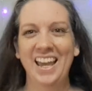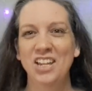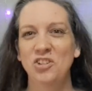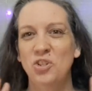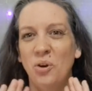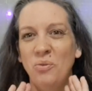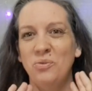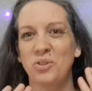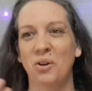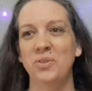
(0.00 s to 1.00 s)

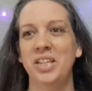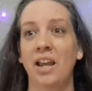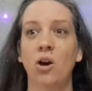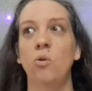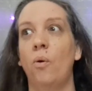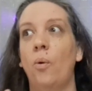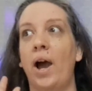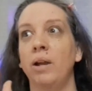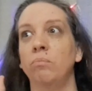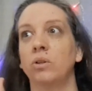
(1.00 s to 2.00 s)
Don't say, oh,
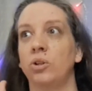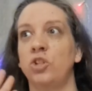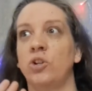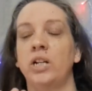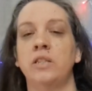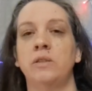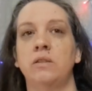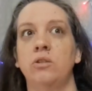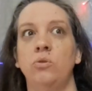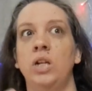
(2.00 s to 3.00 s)
I'm going to try
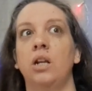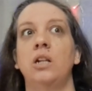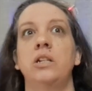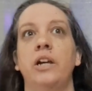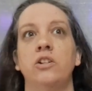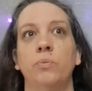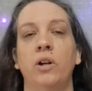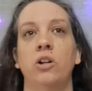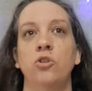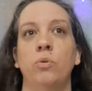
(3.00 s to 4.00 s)
to knit an entire
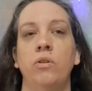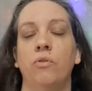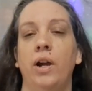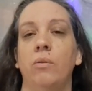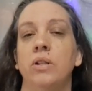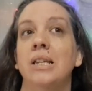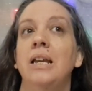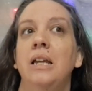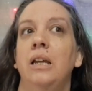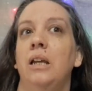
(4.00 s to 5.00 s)
sweater in 24 hours.
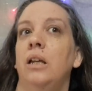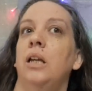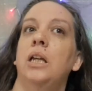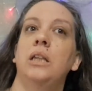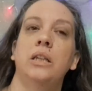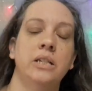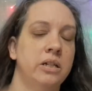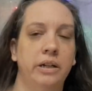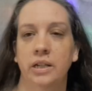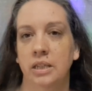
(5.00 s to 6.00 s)
That's
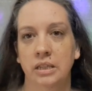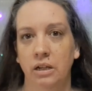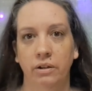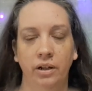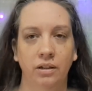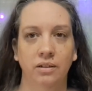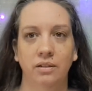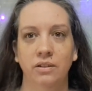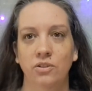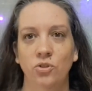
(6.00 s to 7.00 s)
not necessary.
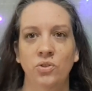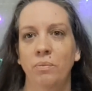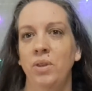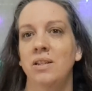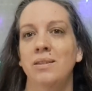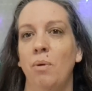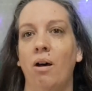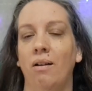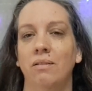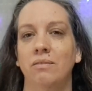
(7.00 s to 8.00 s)
Do something
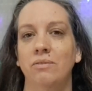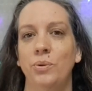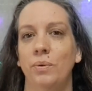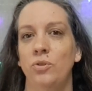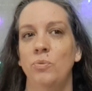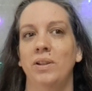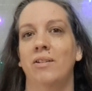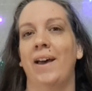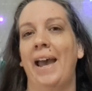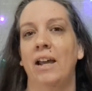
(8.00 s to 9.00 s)
small. Do a little
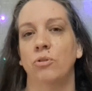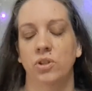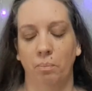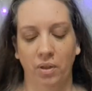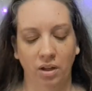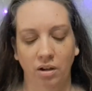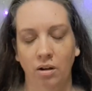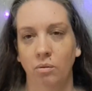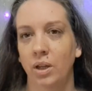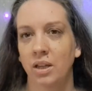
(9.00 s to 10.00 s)
hat or something, you
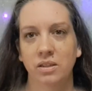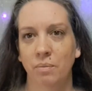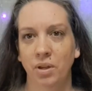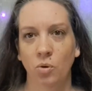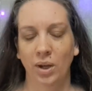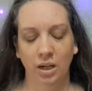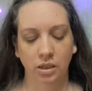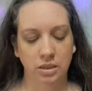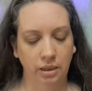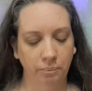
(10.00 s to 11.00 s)
know, something quick and easy.